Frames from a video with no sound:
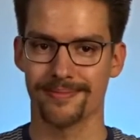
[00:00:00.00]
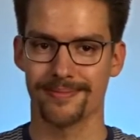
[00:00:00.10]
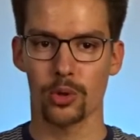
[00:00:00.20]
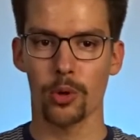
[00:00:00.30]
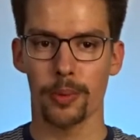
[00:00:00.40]

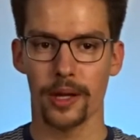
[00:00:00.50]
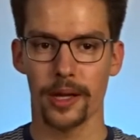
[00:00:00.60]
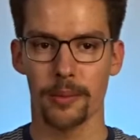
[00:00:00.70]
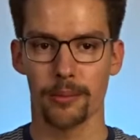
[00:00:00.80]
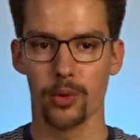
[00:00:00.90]
Google
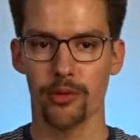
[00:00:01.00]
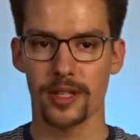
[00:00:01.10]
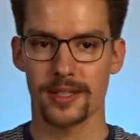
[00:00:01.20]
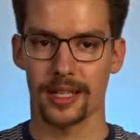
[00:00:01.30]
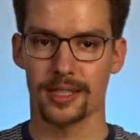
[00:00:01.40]
Play
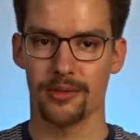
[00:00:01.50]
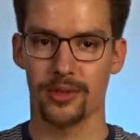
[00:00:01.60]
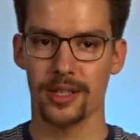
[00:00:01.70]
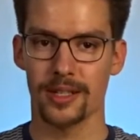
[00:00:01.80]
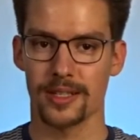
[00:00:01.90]
Movies and
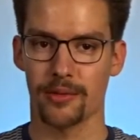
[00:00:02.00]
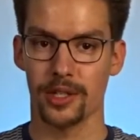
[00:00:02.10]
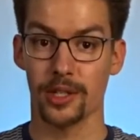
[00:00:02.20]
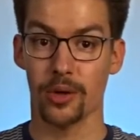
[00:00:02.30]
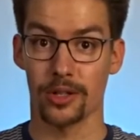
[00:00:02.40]
TV is a
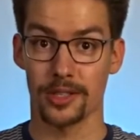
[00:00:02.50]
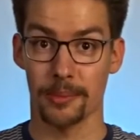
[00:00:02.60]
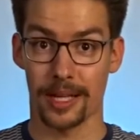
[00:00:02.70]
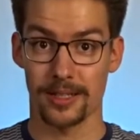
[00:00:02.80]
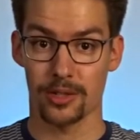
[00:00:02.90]
video on
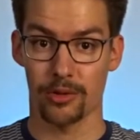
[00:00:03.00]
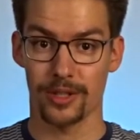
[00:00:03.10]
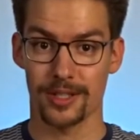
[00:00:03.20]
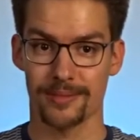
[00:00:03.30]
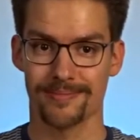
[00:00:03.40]
demand
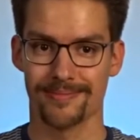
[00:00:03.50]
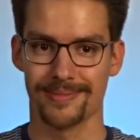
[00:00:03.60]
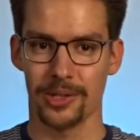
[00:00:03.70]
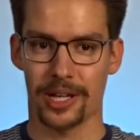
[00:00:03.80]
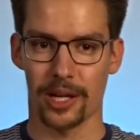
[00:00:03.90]
service.
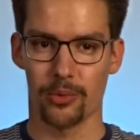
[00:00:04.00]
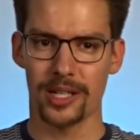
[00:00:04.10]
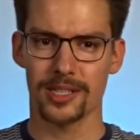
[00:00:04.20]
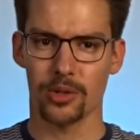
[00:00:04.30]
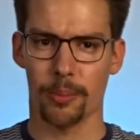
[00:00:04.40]
You can
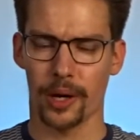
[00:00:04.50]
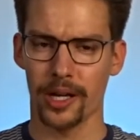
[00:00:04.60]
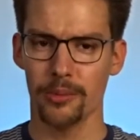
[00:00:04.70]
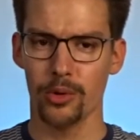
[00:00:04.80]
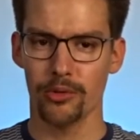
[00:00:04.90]
rent or buy
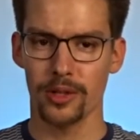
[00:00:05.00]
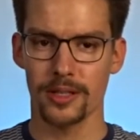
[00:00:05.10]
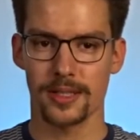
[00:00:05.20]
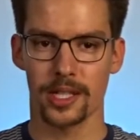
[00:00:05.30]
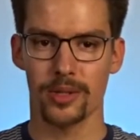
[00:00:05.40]
a movie,
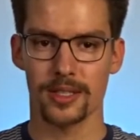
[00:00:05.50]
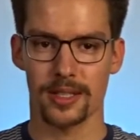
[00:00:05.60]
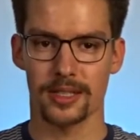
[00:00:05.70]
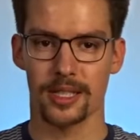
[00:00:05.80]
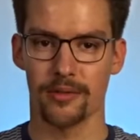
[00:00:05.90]
series
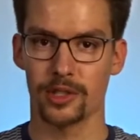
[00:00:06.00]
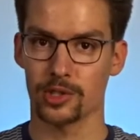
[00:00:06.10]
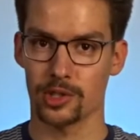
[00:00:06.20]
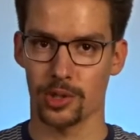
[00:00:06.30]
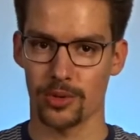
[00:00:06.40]
and
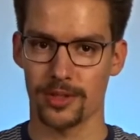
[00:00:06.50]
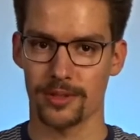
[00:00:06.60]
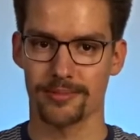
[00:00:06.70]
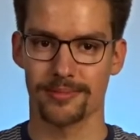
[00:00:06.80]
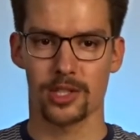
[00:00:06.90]
television shows.
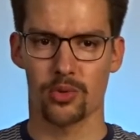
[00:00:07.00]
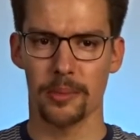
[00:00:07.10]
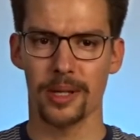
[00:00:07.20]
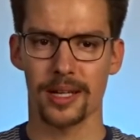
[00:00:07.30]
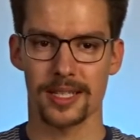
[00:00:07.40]

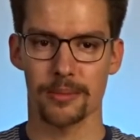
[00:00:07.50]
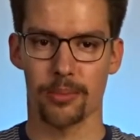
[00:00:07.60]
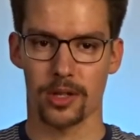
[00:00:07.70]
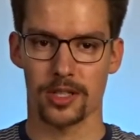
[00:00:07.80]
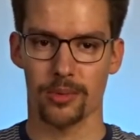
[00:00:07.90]
Streaming isn't
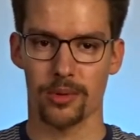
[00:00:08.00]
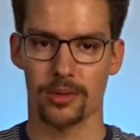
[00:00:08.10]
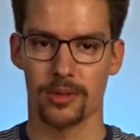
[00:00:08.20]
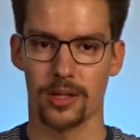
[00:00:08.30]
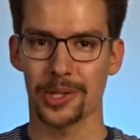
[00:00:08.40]
possible.
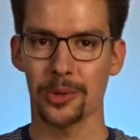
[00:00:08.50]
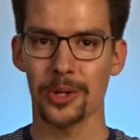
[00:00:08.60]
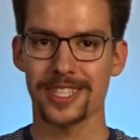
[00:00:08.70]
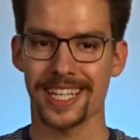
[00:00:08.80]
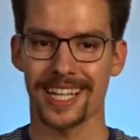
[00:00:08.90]

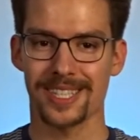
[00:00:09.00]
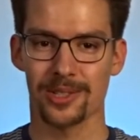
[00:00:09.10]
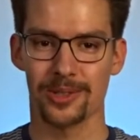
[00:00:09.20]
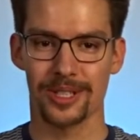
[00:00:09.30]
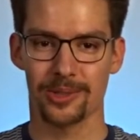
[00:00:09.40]
Google's
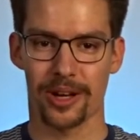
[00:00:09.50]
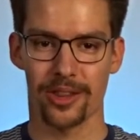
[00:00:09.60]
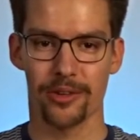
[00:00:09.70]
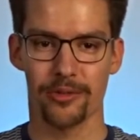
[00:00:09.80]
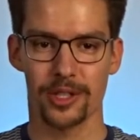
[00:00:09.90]
answer to
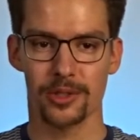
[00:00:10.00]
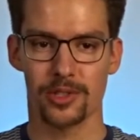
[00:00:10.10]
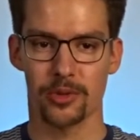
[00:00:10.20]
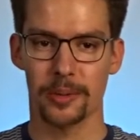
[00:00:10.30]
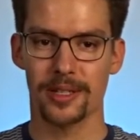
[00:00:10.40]
other video
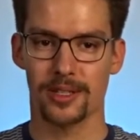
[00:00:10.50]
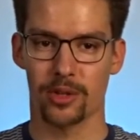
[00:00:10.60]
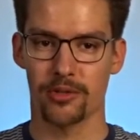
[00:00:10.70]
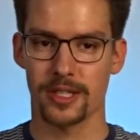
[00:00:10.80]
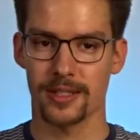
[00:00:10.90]
streaming
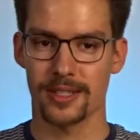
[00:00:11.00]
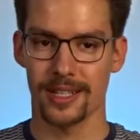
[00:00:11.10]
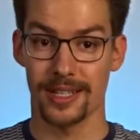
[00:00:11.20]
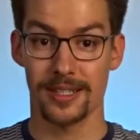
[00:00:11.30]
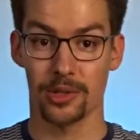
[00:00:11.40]
services
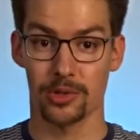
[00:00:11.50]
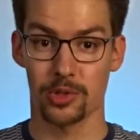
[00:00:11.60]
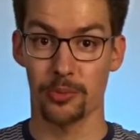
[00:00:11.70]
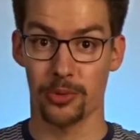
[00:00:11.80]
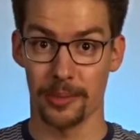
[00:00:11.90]
is
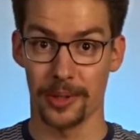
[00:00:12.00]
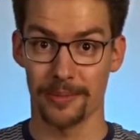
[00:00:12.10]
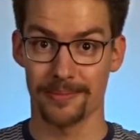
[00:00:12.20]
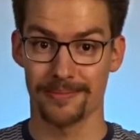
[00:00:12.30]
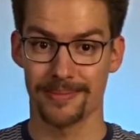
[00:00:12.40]
YouTube
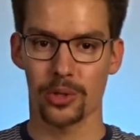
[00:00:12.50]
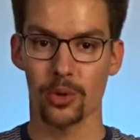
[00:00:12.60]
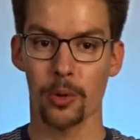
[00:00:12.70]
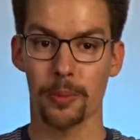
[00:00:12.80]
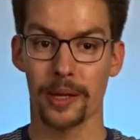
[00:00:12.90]
Premium.
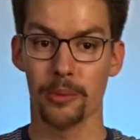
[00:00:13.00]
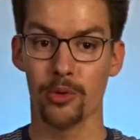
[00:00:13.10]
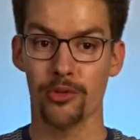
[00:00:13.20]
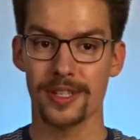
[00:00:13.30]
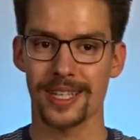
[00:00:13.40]
Google Play
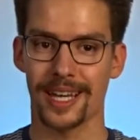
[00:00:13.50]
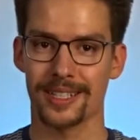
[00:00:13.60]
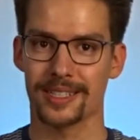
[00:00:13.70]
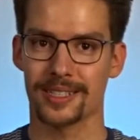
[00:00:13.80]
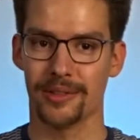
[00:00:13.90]
Movies
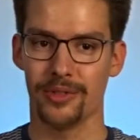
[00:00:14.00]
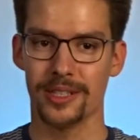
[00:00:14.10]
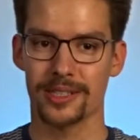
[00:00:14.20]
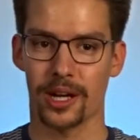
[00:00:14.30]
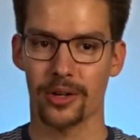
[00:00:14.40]
and
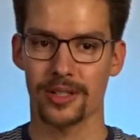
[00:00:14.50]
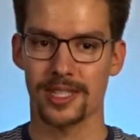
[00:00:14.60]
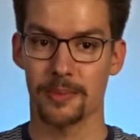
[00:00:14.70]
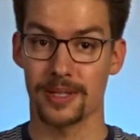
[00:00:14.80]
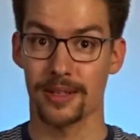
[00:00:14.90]
TV targets
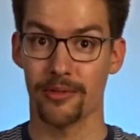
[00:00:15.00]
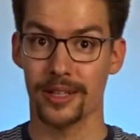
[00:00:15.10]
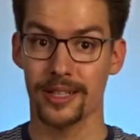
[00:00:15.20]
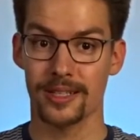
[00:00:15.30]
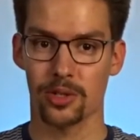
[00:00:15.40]

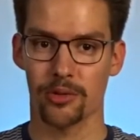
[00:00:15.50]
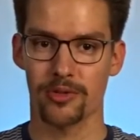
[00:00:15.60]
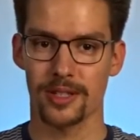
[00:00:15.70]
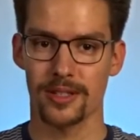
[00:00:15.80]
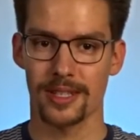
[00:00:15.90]
specifically
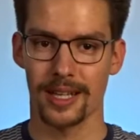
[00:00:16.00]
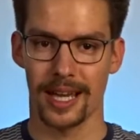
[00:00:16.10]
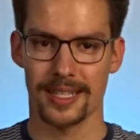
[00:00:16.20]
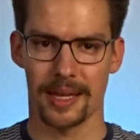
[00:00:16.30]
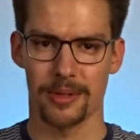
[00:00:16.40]
services
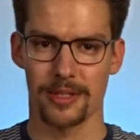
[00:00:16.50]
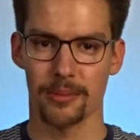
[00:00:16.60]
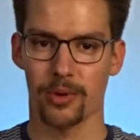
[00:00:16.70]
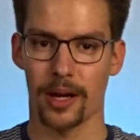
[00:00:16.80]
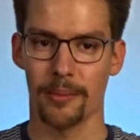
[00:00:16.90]
as Amazon
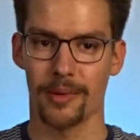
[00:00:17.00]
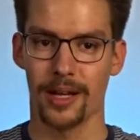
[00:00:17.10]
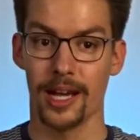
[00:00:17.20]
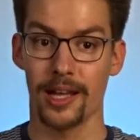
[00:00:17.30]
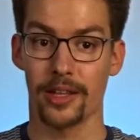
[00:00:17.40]
Prime
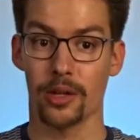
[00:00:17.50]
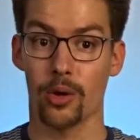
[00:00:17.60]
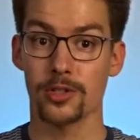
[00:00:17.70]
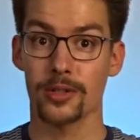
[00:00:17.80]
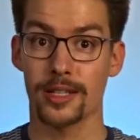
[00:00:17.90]
that
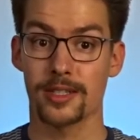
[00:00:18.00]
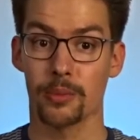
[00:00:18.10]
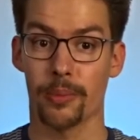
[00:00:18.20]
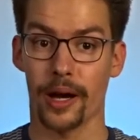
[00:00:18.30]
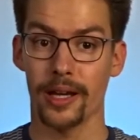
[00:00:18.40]
also lets you
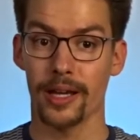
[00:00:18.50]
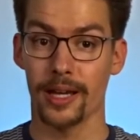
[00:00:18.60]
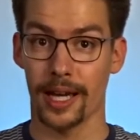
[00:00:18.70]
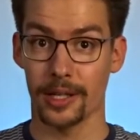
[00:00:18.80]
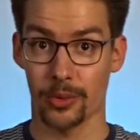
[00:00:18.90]
buy
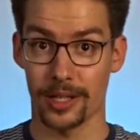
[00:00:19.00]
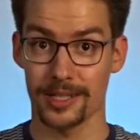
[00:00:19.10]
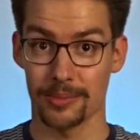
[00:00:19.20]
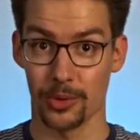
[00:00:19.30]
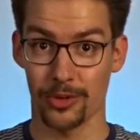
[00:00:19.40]
and
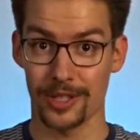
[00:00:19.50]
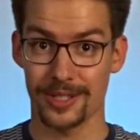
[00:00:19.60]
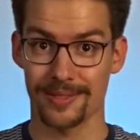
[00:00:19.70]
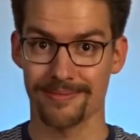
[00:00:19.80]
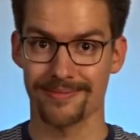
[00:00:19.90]
rent
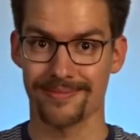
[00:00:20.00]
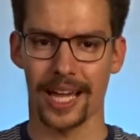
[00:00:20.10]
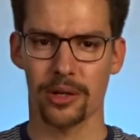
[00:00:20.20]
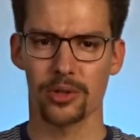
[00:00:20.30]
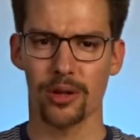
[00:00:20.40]
movies. I
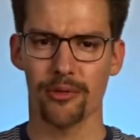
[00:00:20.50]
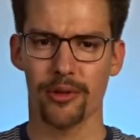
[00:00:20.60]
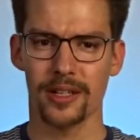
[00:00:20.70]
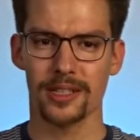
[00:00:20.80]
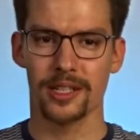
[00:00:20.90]
could not
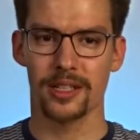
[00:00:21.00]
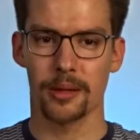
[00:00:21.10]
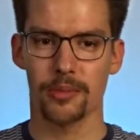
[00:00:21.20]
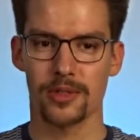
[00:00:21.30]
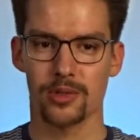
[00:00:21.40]
find any
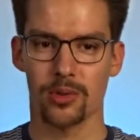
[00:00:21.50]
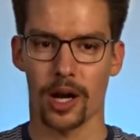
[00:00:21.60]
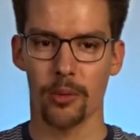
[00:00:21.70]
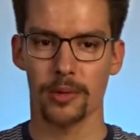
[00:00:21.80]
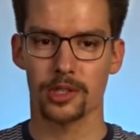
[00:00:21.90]
numbers to
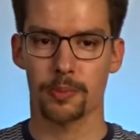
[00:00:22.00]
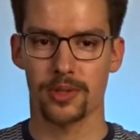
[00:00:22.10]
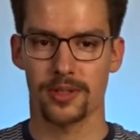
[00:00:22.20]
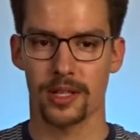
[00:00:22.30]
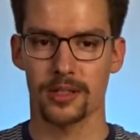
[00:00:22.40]
how much
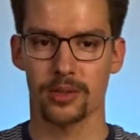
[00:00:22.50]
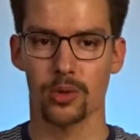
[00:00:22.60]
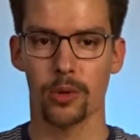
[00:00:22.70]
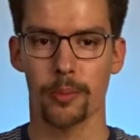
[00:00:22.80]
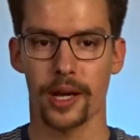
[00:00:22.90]
percent
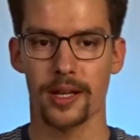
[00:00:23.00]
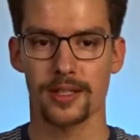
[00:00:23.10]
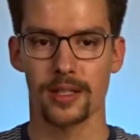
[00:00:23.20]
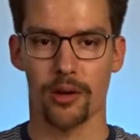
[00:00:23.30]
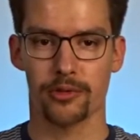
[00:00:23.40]
Google
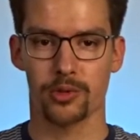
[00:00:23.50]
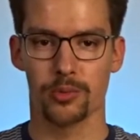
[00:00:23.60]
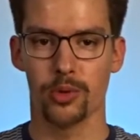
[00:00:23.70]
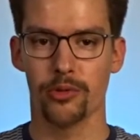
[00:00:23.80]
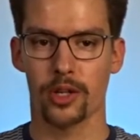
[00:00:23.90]
pays off to
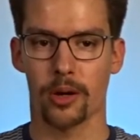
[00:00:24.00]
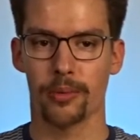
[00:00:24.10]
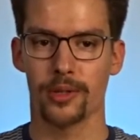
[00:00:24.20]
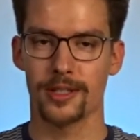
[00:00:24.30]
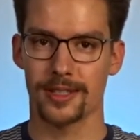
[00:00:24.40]
movie
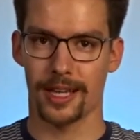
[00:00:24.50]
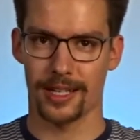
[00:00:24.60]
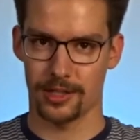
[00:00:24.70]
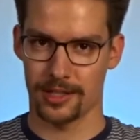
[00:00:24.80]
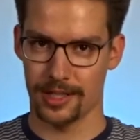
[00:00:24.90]
companies
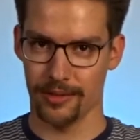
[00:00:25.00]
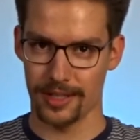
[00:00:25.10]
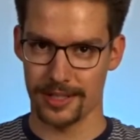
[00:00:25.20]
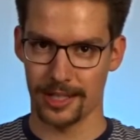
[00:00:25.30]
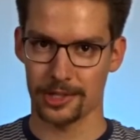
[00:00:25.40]
and TV
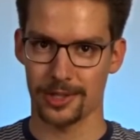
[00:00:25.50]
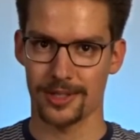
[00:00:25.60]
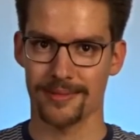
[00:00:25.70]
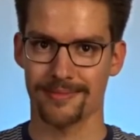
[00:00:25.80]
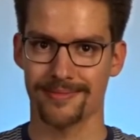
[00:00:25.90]
stations.